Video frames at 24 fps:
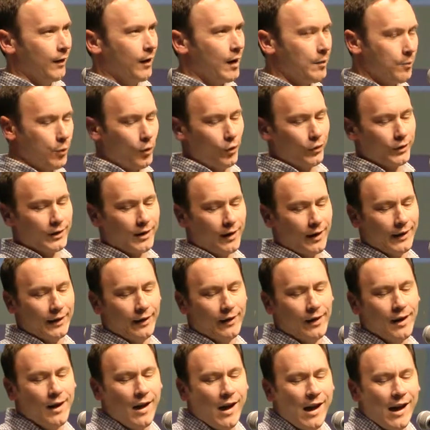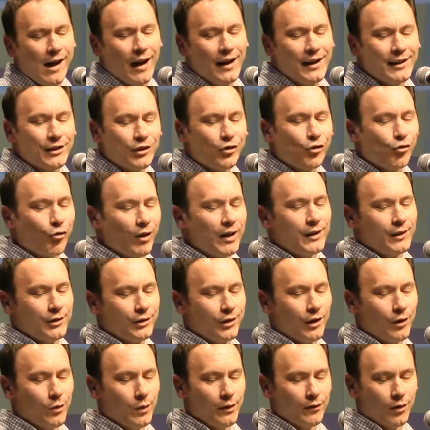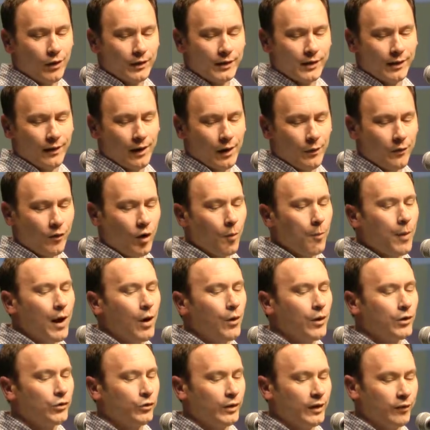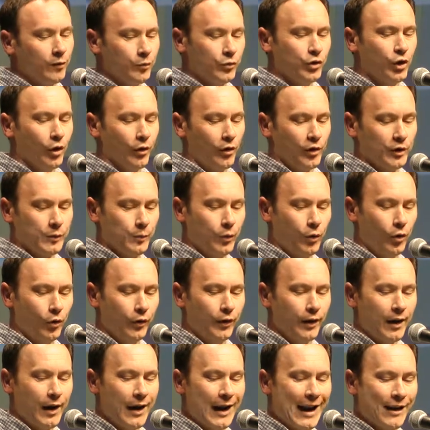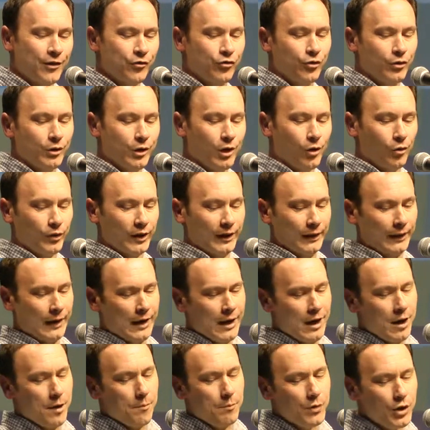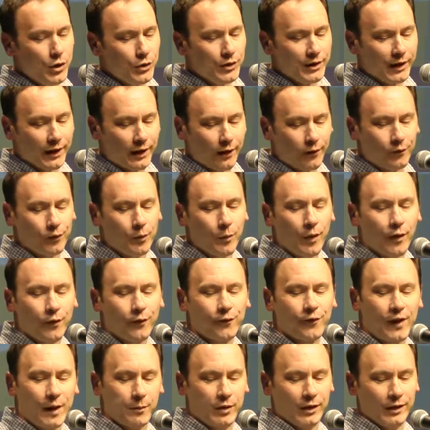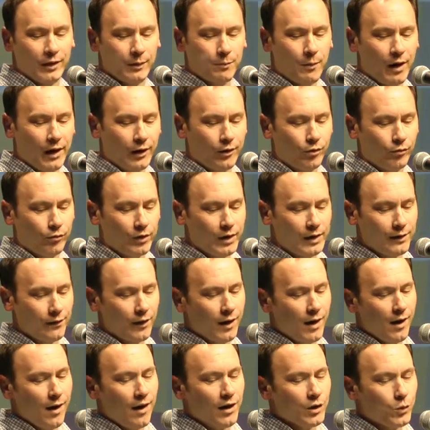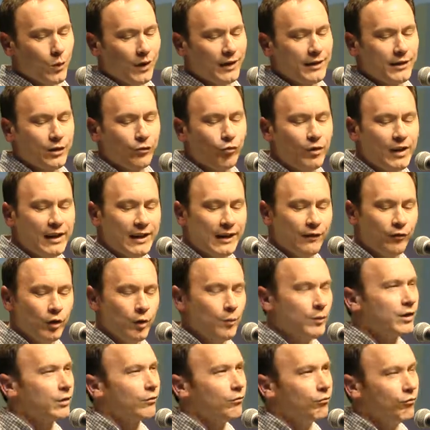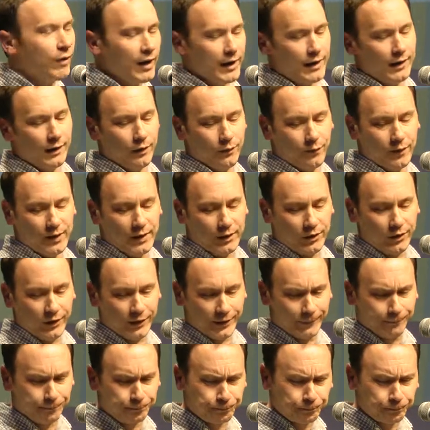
I'm Paul Tyler and it's a great show we've got tonight. We've got poetry from John Osborne and Andrew Golding, music from the fabulous Michael Reeve, as well as the Reading Room's regular features.